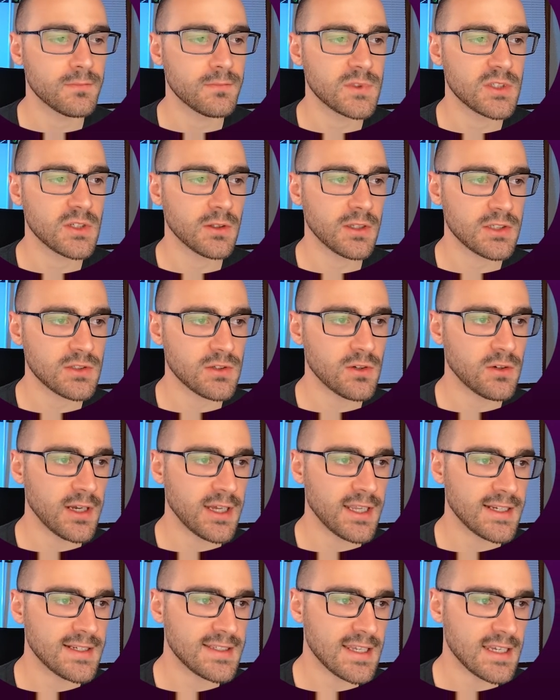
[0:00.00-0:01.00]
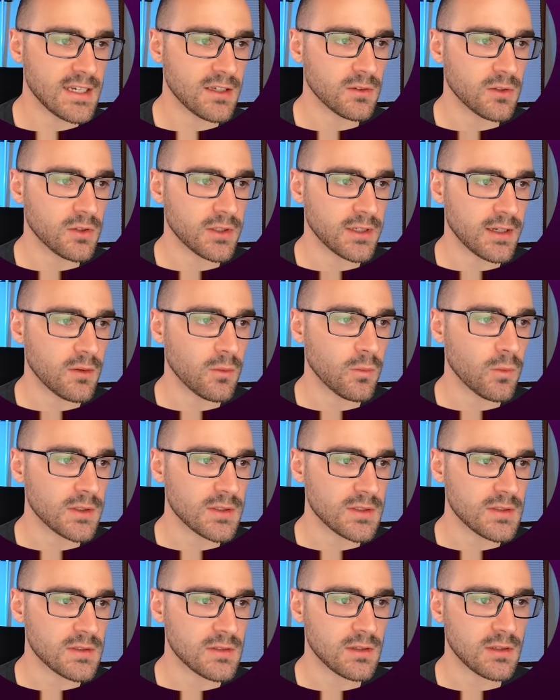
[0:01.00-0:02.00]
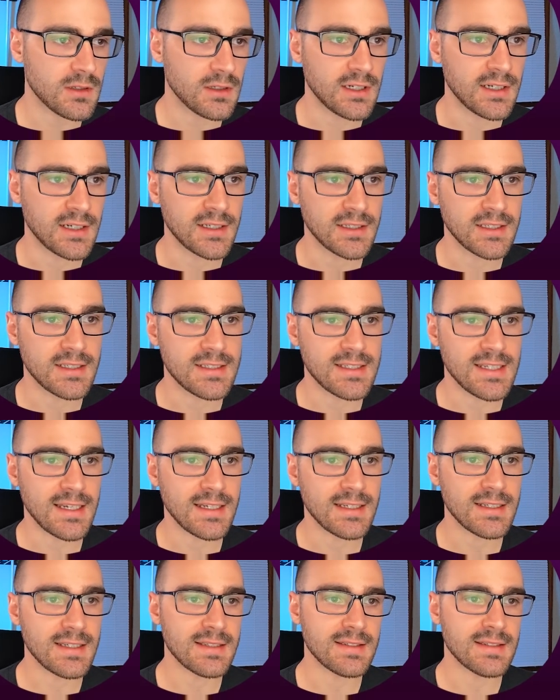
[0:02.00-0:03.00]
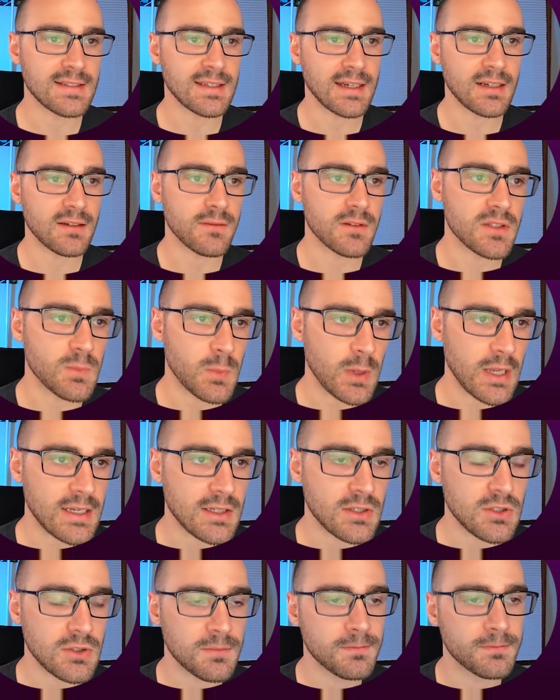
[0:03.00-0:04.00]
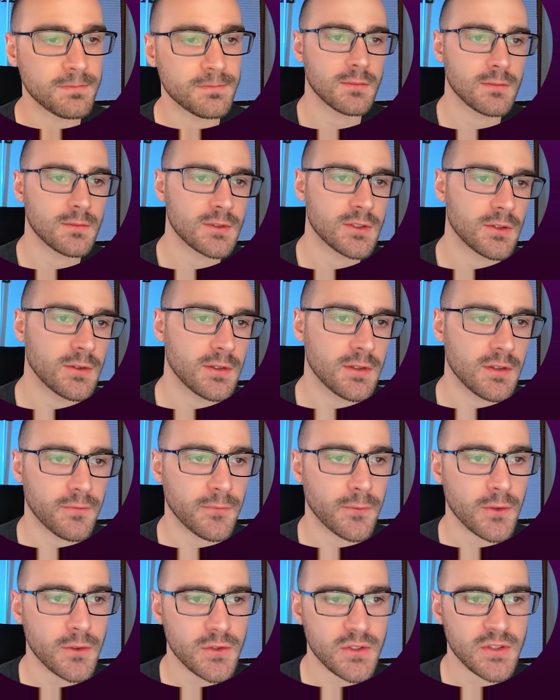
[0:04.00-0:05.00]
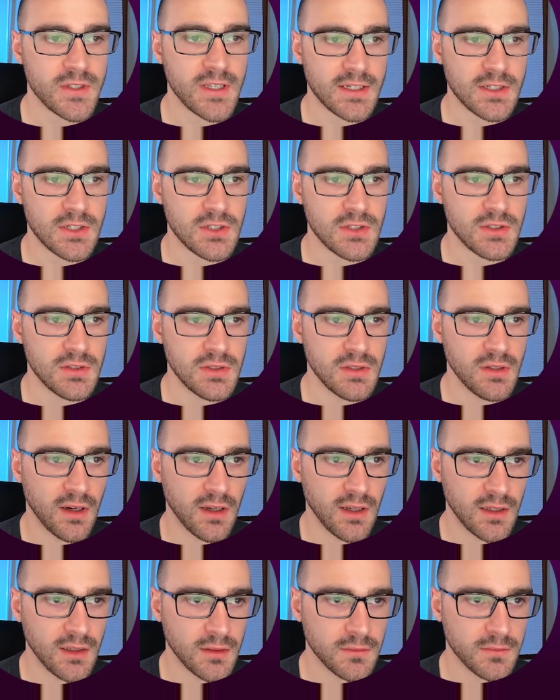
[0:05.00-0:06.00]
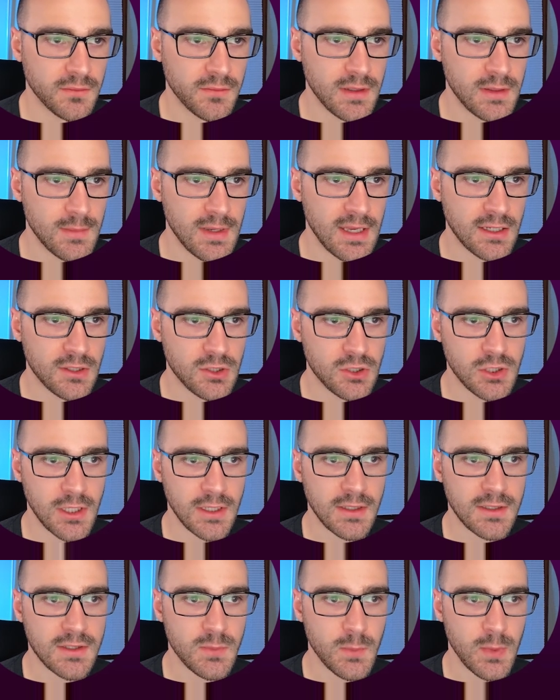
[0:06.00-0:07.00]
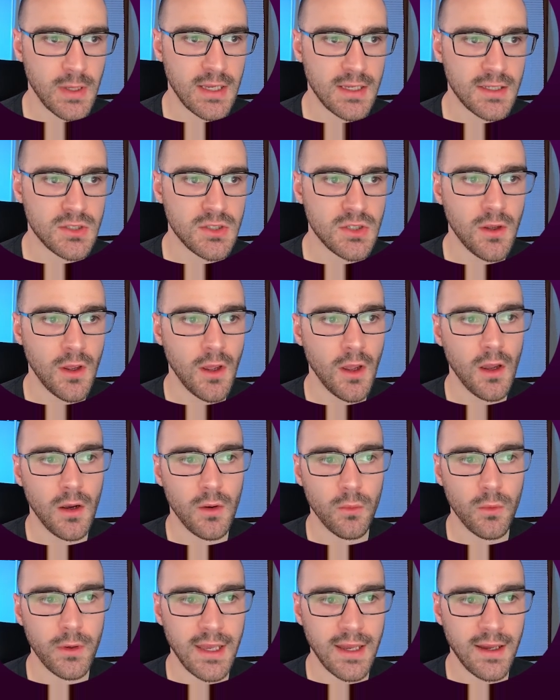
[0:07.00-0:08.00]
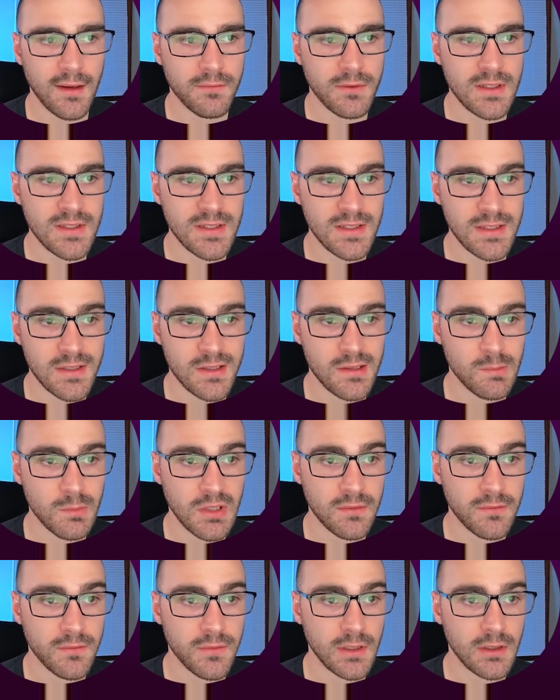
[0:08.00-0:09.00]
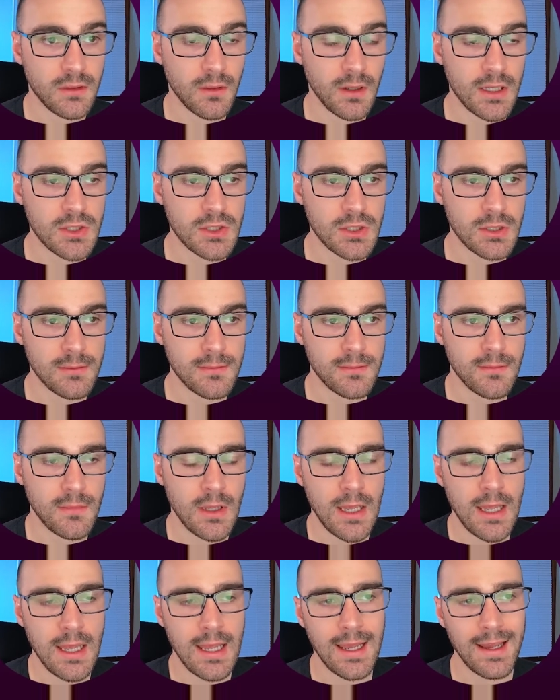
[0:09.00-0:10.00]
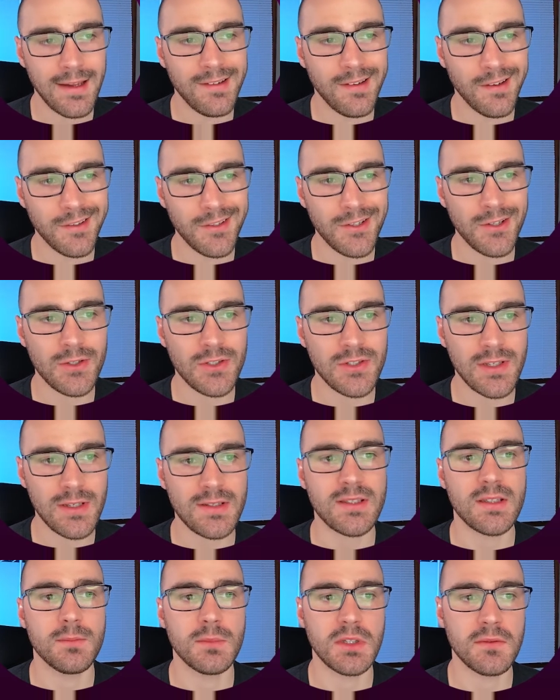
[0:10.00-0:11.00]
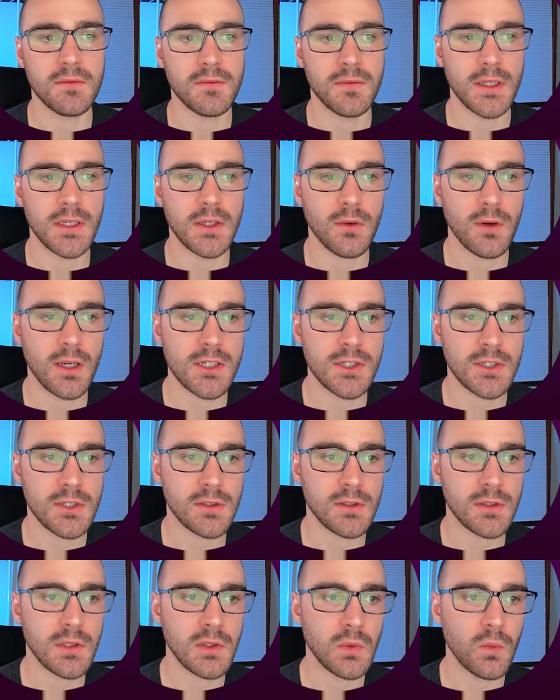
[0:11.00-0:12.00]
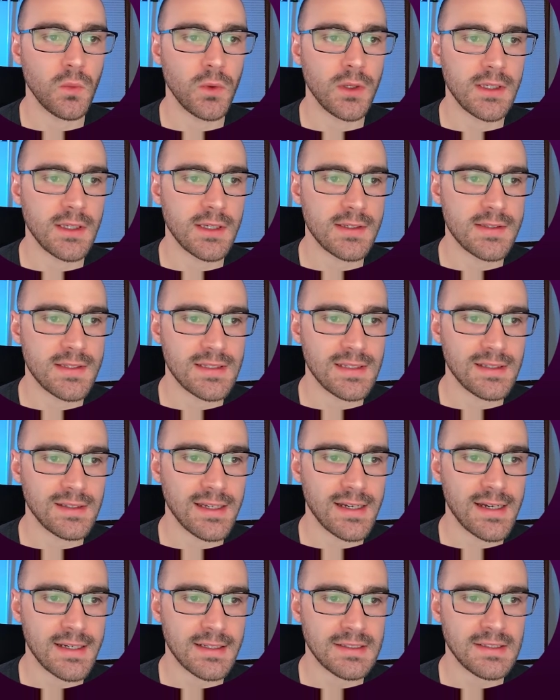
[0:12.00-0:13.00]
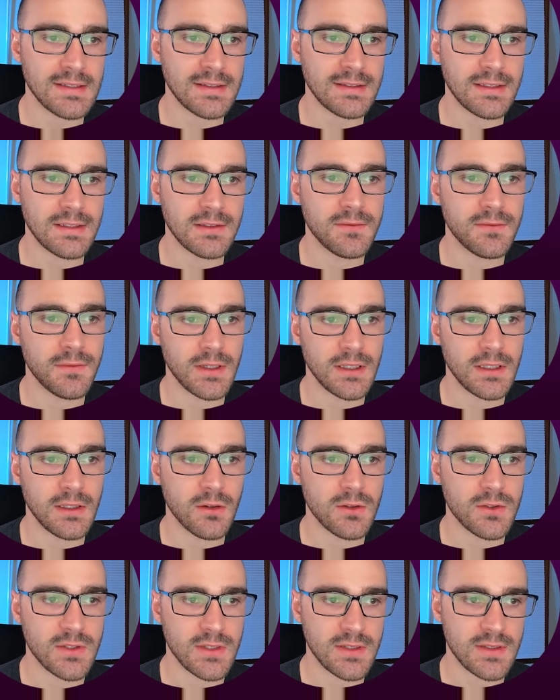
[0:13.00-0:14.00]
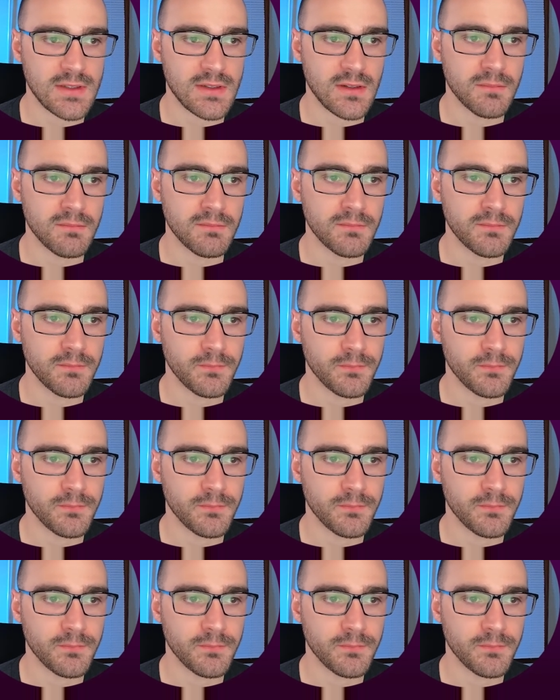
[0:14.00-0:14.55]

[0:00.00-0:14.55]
So let's go ahead and take a look at what's uh, contained inside of this page. So in the first section of the Manage Jenkins page, we have the system configuration. And under System Configuration, we can select Configure System.